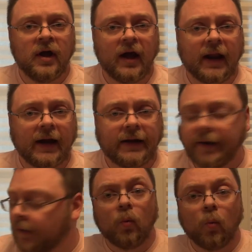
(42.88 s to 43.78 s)
an
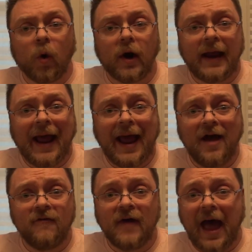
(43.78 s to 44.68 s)
idea. We're gonna
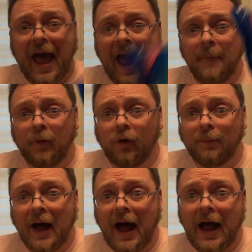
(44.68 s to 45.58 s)
have apple
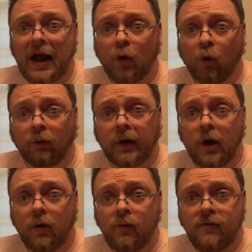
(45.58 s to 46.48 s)
pie
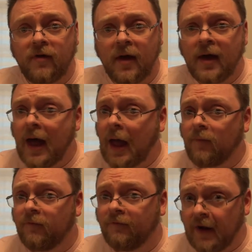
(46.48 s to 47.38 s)
Oreos.
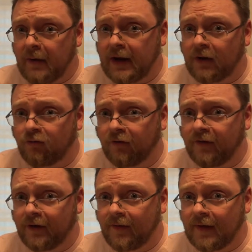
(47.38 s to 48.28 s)
I'm very
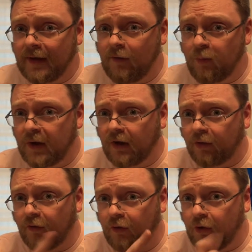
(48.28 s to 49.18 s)
interested in these
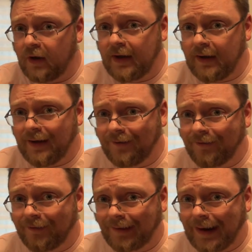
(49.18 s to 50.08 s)
because the cookie
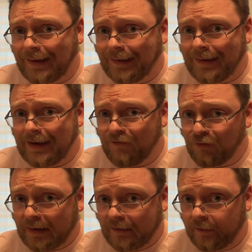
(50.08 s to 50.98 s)
is slightly
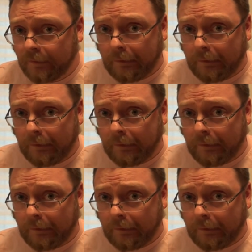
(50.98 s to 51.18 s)
different.